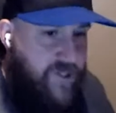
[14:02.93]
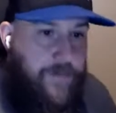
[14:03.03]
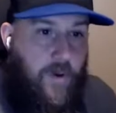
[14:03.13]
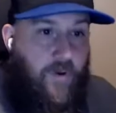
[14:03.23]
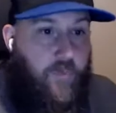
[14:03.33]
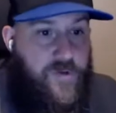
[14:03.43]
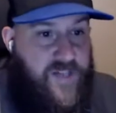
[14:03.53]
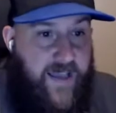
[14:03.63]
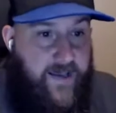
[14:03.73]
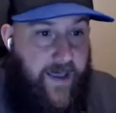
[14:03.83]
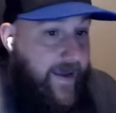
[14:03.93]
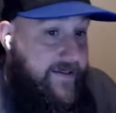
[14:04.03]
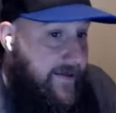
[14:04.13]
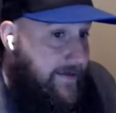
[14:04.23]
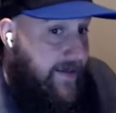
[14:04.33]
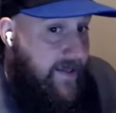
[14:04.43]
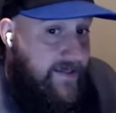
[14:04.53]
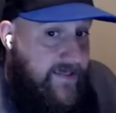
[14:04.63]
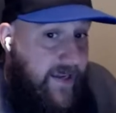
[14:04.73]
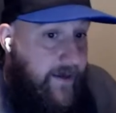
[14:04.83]
bowls, which I can't
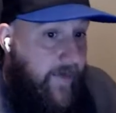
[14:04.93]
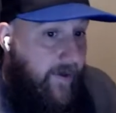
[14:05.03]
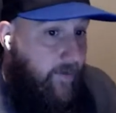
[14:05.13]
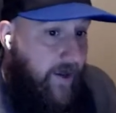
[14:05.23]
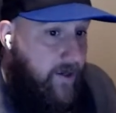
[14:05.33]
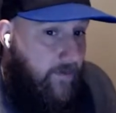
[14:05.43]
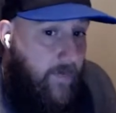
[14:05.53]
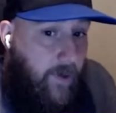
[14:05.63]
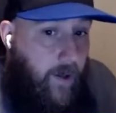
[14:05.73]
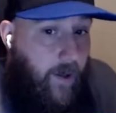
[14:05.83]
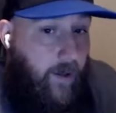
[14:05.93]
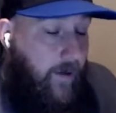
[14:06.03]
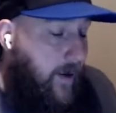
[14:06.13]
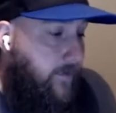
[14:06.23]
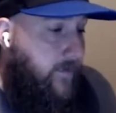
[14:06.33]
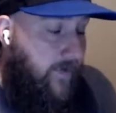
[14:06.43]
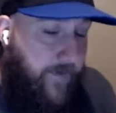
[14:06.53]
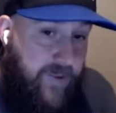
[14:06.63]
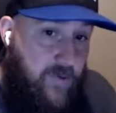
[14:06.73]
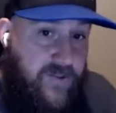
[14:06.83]
stand them. I don't like them.
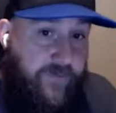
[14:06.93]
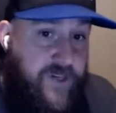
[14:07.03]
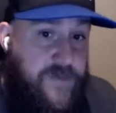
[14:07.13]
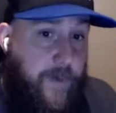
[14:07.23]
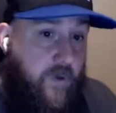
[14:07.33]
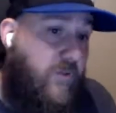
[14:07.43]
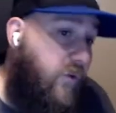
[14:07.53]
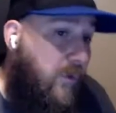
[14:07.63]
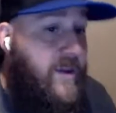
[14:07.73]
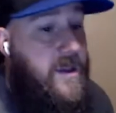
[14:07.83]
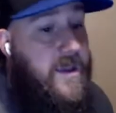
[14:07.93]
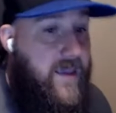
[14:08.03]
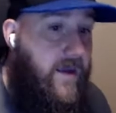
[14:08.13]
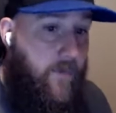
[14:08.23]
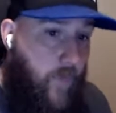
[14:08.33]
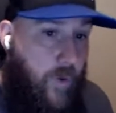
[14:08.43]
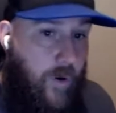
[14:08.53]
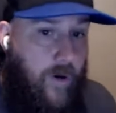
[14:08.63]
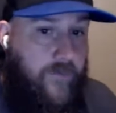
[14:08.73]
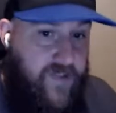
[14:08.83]
But they use the fish bowls so they can get
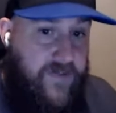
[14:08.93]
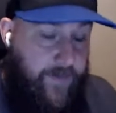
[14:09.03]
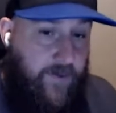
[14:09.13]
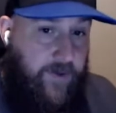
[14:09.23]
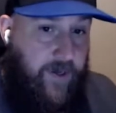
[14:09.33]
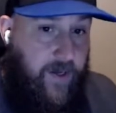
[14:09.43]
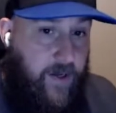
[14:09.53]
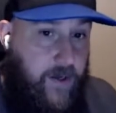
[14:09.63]
more visibility